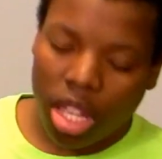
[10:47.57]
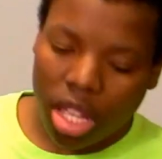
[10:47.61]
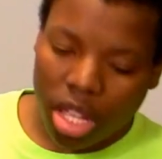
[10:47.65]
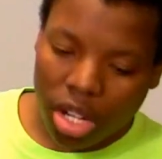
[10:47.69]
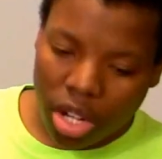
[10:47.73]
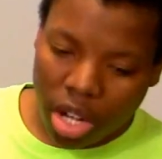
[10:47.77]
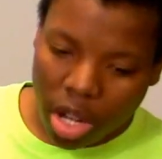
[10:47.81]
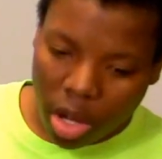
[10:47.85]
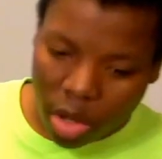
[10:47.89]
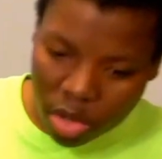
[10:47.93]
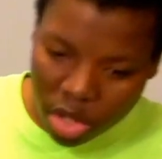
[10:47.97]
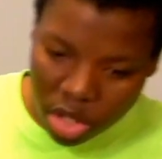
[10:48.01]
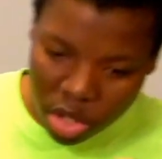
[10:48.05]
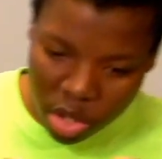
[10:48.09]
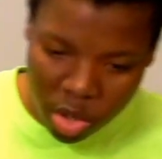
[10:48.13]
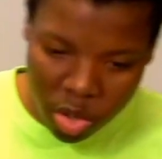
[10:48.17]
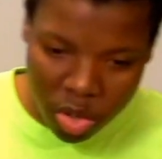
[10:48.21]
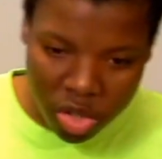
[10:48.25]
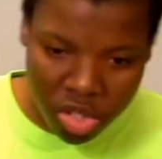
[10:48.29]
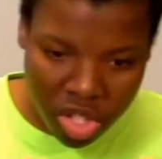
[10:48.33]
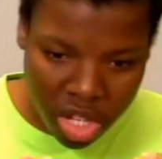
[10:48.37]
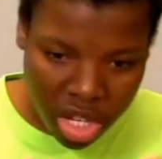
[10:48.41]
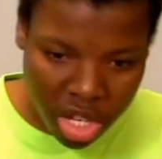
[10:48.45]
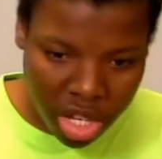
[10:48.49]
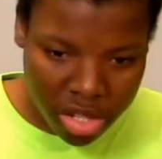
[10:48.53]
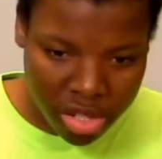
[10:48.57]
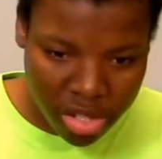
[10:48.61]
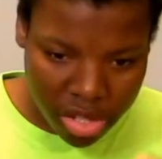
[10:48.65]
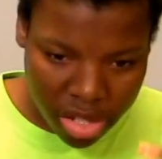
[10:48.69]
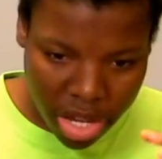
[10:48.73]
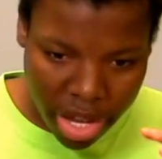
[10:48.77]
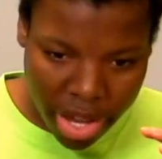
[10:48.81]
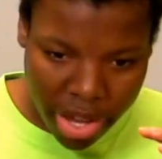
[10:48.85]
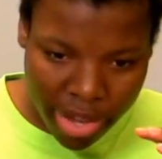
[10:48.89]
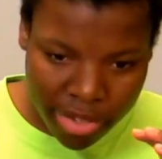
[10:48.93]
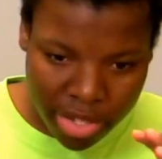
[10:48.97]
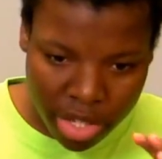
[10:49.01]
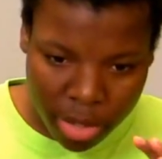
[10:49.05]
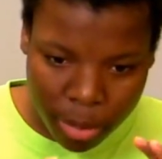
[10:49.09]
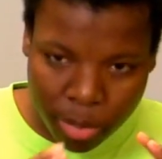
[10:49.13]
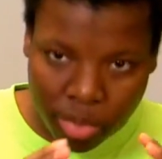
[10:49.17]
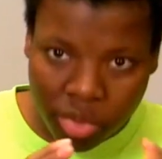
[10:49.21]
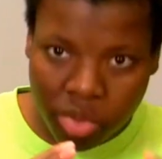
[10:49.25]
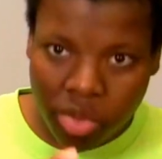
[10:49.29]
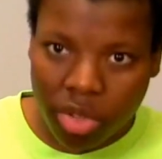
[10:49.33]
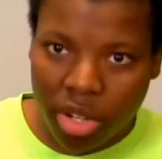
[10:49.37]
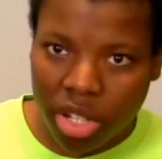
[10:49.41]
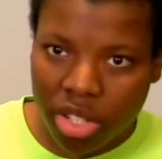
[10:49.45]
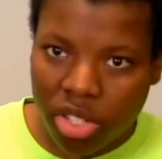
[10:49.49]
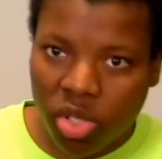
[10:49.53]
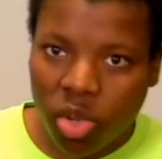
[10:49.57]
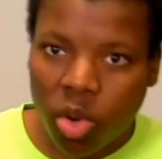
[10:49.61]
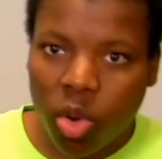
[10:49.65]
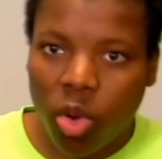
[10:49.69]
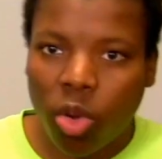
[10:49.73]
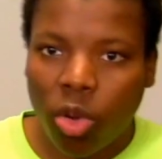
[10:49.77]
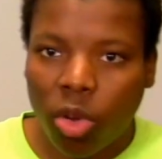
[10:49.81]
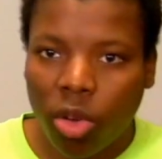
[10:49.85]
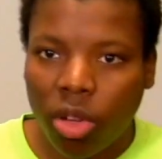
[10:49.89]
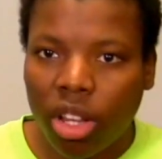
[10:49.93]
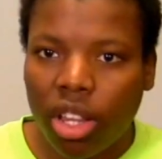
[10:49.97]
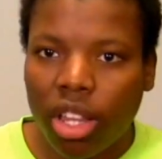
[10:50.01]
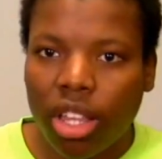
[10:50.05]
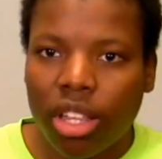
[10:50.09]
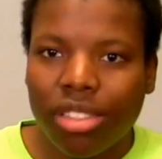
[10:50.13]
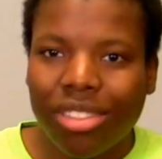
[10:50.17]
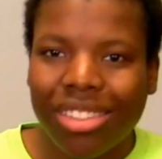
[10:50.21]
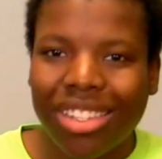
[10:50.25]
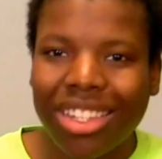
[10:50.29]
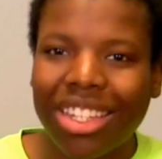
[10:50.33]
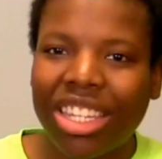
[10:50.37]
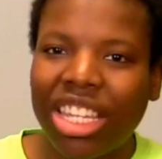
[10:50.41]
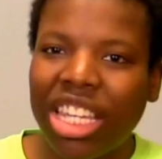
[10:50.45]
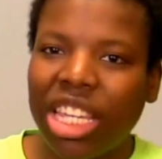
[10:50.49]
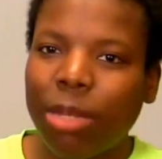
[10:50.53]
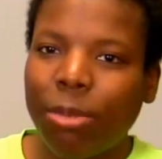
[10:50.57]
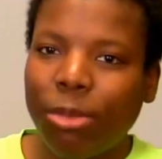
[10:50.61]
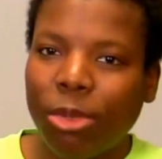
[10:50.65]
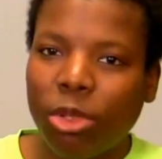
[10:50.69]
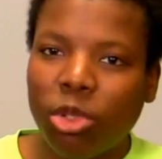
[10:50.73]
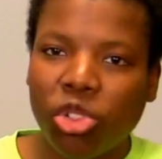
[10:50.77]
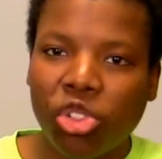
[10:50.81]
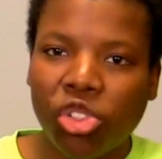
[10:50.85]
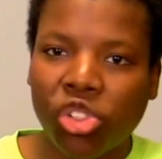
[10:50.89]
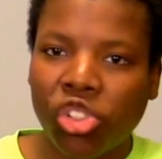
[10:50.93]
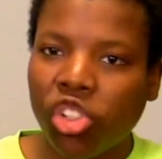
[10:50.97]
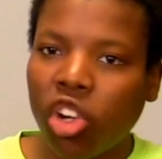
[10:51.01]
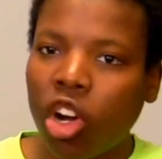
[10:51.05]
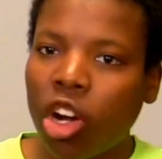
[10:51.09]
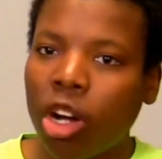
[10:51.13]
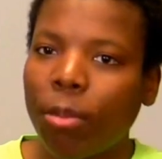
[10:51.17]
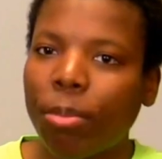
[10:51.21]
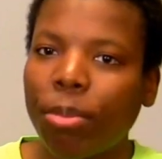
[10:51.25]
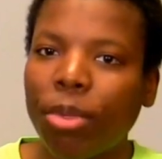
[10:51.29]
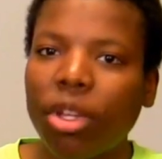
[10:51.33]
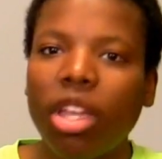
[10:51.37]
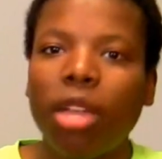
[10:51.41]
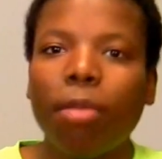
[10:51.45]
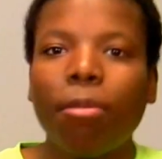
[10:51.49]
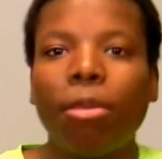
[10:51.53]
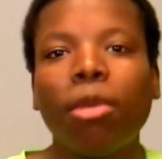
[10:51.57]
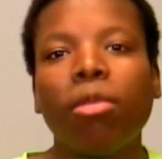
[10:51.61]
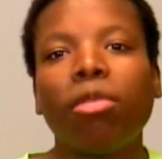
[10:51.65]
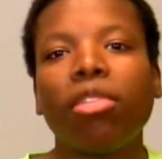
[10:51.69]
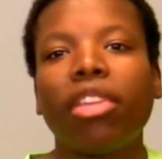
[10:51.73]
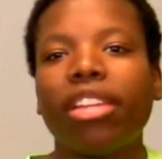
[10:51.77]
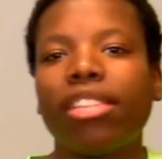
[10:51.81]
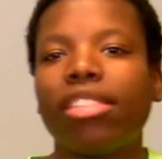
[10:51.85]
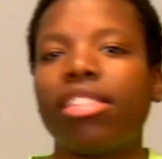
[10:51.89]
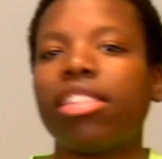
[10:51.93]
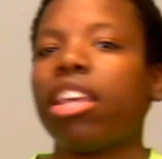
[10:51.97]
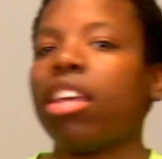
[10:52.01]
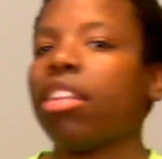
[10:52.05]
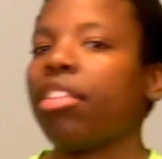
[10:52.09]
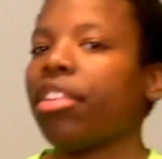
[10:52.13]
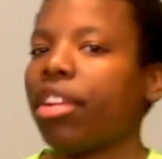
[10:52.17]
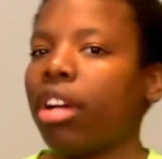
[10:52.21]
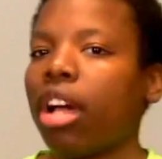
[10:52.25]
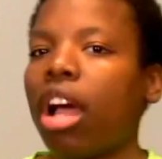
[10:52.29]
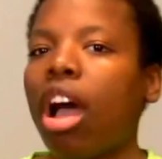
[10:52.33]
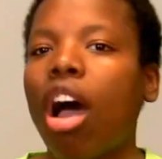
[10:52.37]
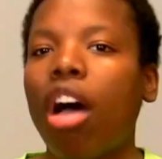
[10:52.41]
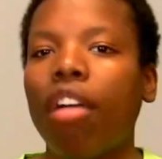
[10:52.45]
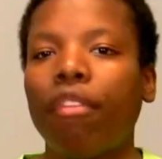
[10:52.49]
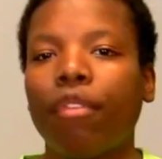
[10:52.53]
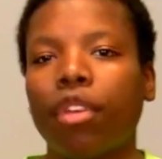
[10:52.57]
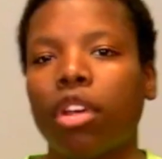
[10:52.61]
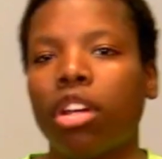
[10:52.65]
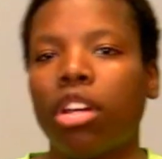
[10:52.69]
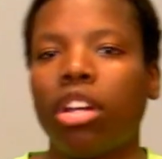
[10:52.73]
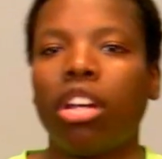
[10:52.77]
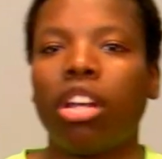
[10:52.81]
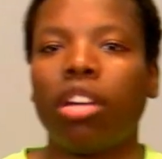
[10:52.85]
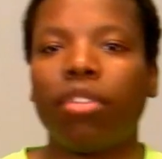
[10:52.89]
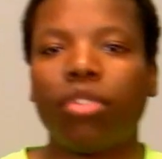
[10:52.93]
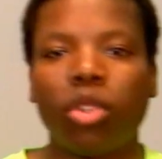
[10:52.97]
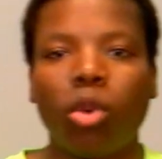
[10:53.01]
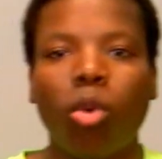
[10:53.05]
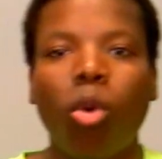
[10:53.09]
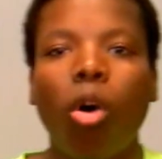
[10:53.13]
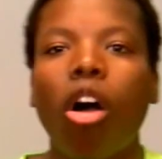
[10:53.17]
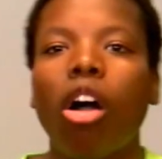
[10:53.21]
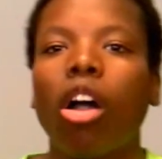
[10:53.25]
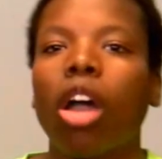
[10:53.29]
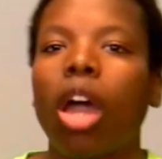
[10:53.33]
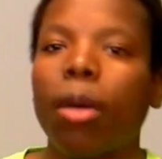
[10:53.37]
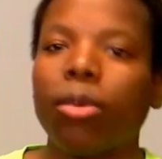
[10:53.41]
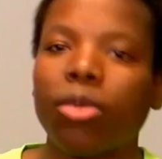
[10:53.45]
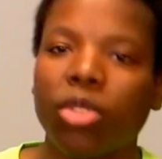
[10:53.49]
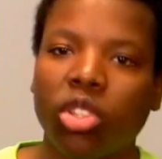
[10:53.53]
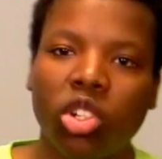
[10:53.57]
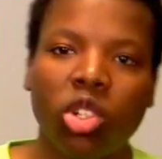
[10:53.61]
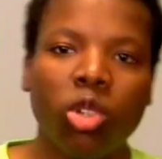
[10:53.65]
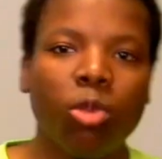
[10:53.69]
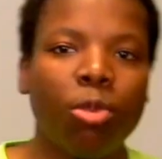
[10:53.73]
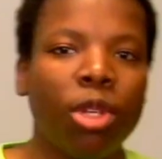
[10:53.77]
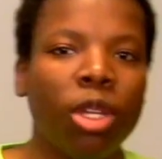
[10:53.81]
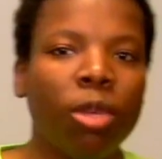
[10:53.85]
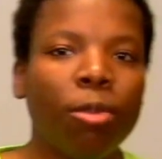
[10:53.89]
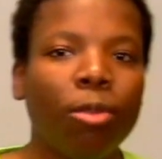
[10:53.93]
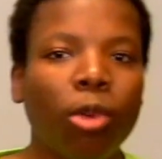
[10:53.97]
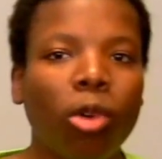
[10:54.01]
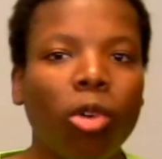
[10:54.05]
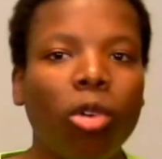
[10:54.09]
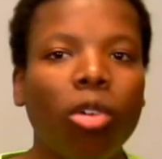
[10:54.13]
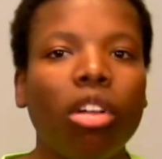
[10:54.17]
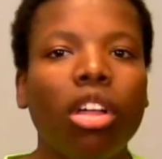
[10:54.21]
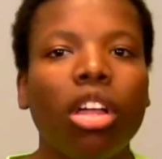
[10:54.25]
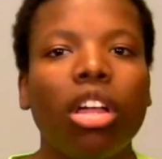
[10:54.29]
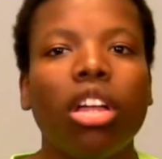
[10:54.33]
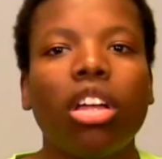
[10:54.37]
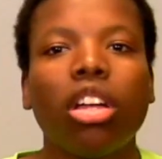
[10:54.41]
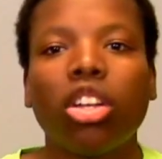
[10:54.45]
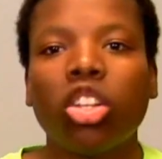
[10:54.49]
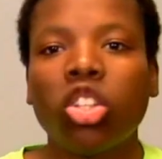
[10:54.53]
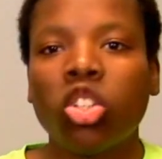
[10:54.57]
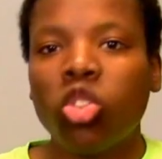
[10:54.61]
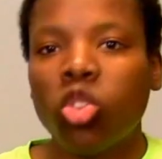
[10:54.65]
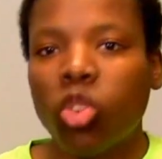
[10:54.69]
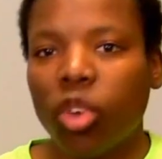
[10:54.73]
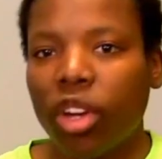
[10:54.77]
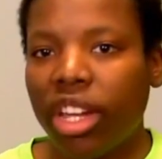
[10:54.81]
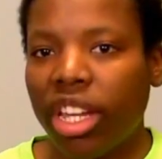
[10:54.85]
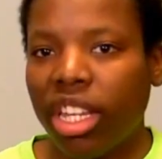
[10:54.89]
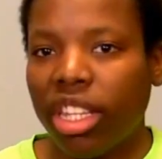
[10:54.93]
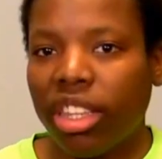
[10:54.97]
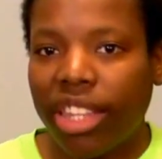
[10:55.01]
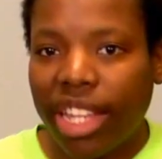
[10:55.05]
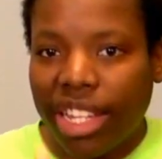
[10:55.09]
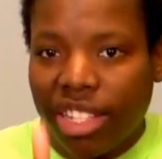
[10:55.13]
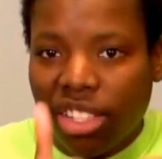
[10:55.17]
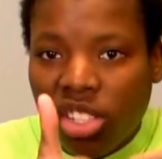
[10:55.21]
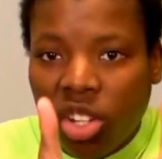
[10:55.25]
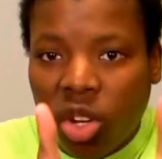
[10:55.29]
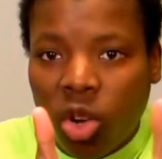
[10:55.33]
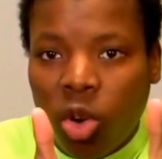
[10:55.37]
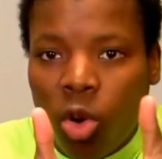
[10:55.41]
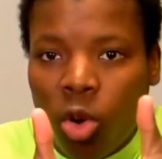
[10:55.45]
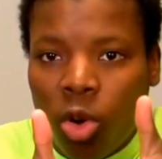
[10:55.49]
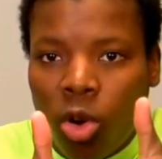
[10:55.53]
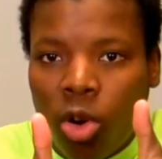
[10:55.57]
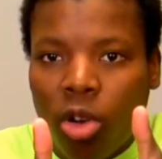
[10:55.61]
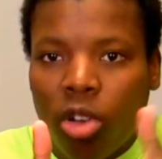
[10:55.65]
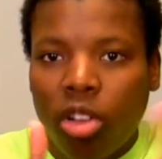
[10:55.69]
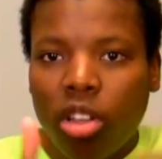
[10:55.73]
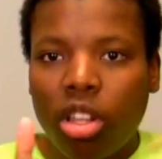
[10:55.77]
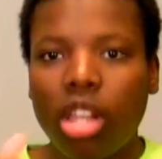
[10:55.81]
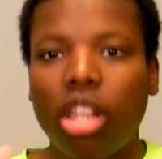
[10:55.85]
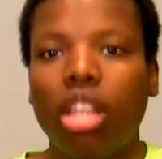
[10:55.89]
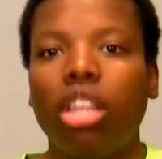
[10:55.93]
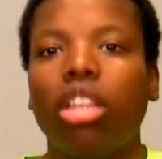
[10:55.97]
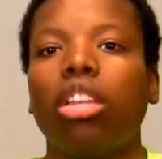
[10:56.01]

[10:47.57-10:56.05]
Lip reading: No, use this as a tool to keep you sharp. People that say they're confident enough to walk up to new people, great, that's cool.